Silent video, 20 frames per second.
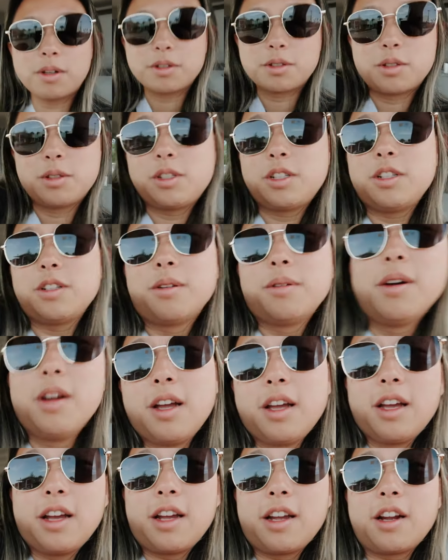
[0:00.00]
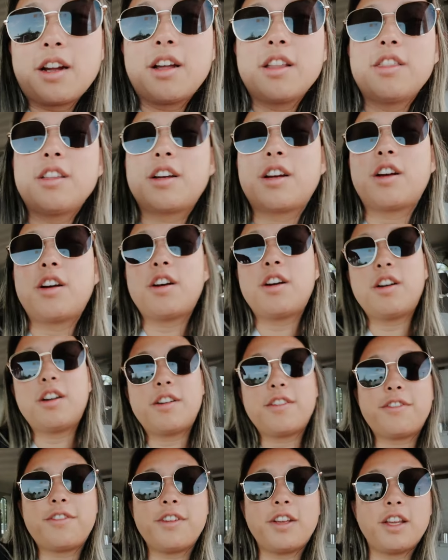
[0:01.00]
also too, I got the
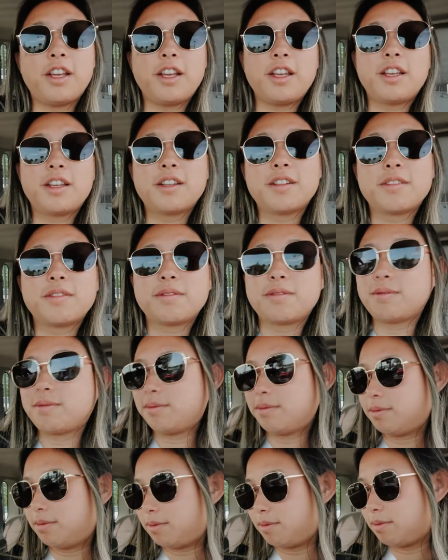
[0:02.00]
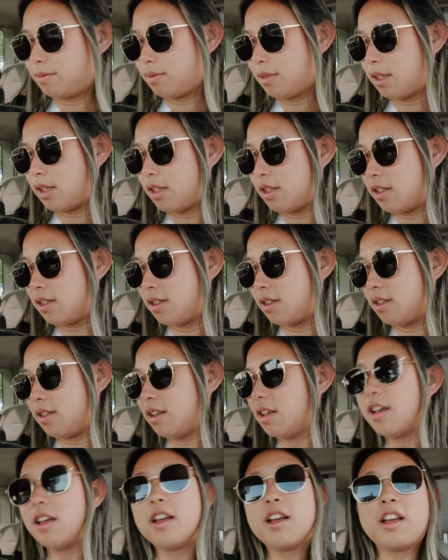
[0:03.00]
coffee. It's,
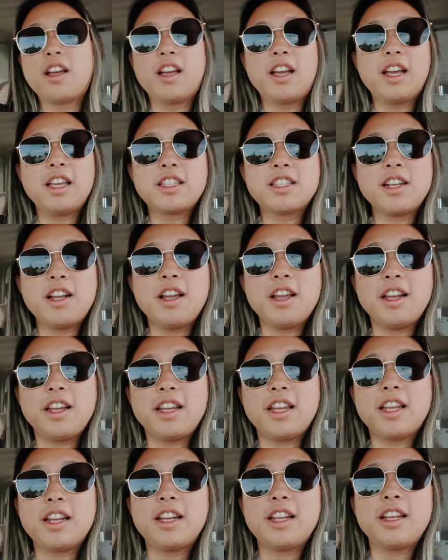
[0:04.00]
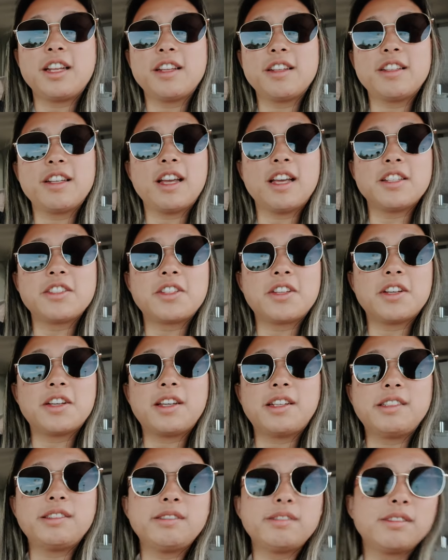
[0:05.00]
it's not hitting as
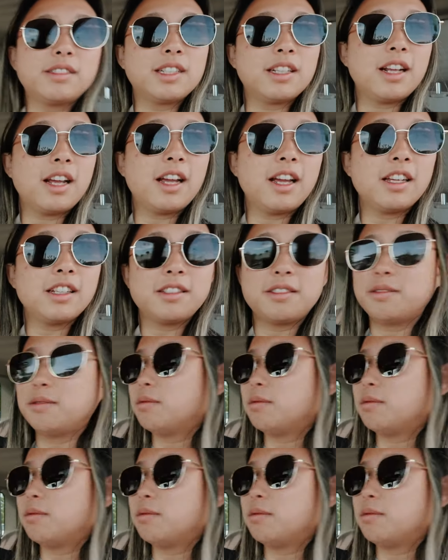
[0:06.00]
good today.